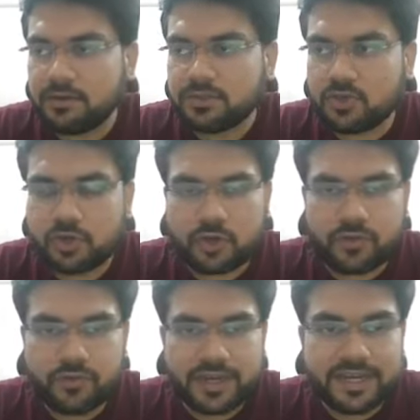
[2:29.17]
sort
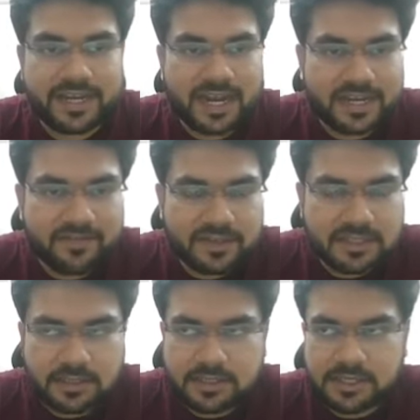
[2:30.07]
of interacting with
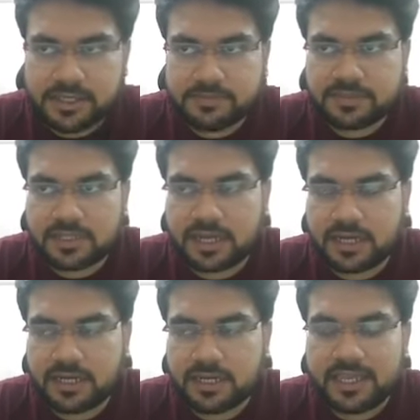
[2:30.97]
other teams
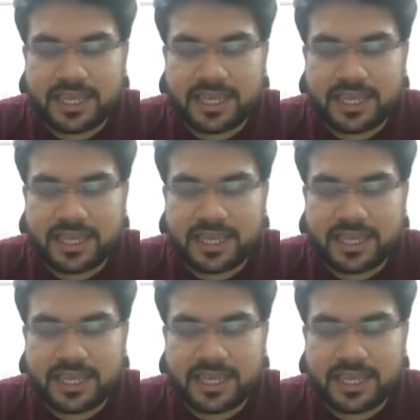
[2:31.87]
and